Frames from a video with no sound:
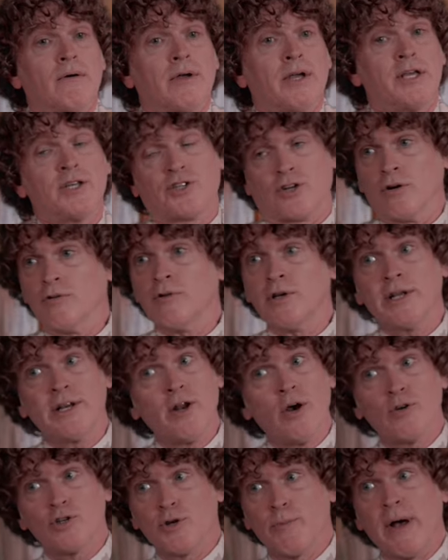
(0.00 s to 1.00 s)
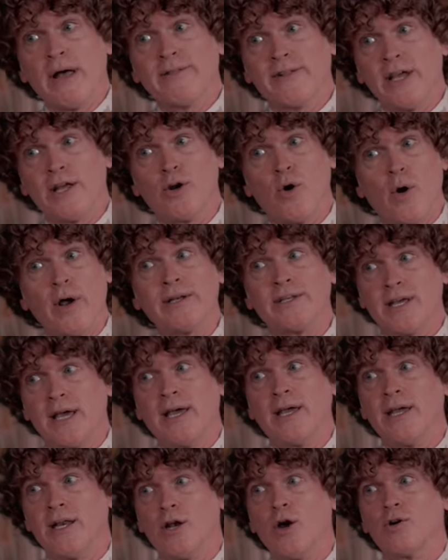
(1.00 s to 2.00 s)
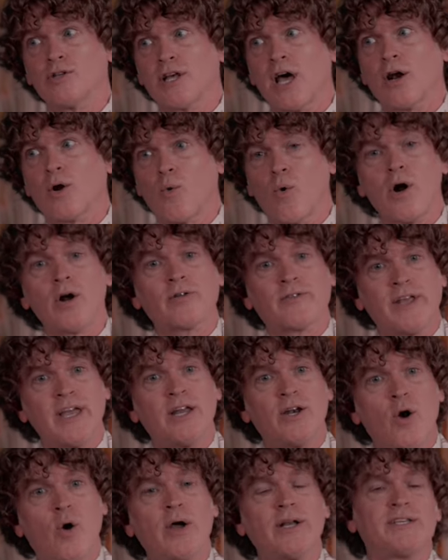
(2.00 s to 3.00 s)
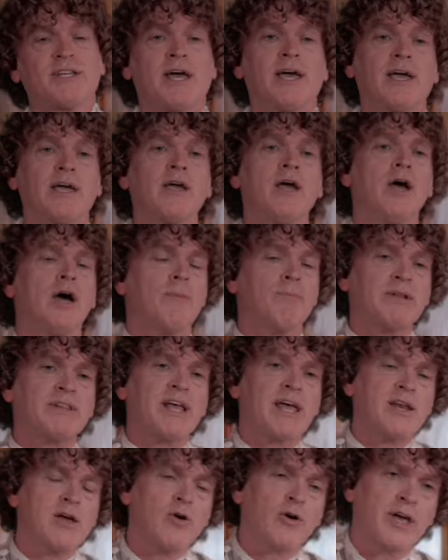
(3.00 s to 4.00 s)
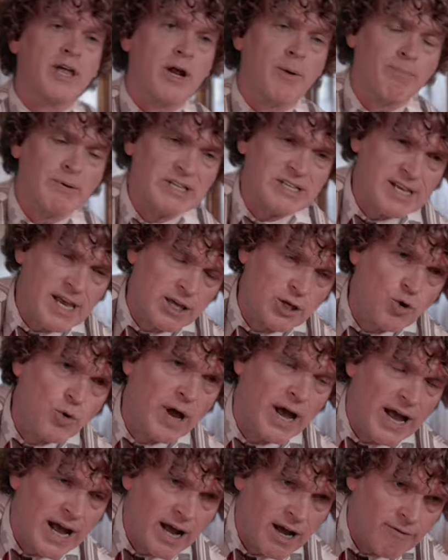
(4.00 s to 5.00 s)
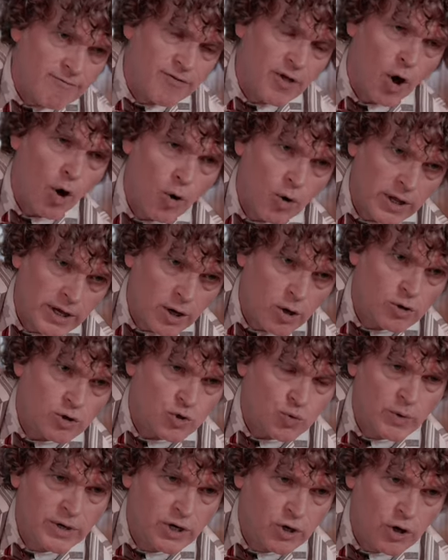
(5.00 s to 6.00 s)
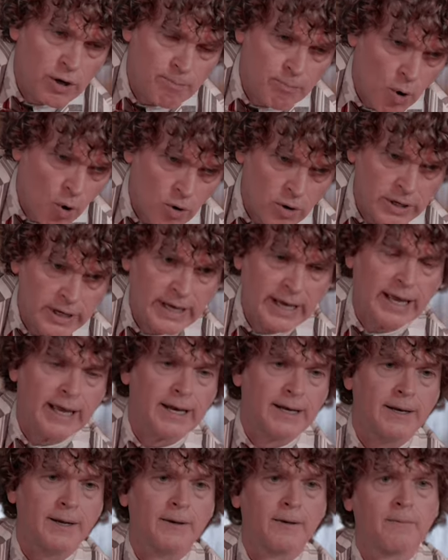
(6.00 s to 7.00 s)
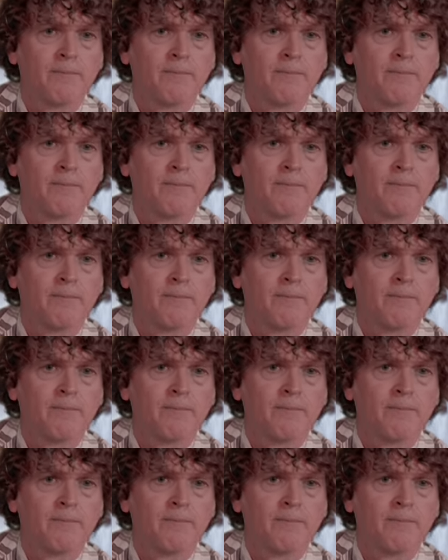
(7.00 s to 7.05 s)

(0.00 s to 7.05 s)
He certainly knows about the anointing. He knows how to work the anointing, but then he'll get up and say, you have the Holy Ghost when you get born again.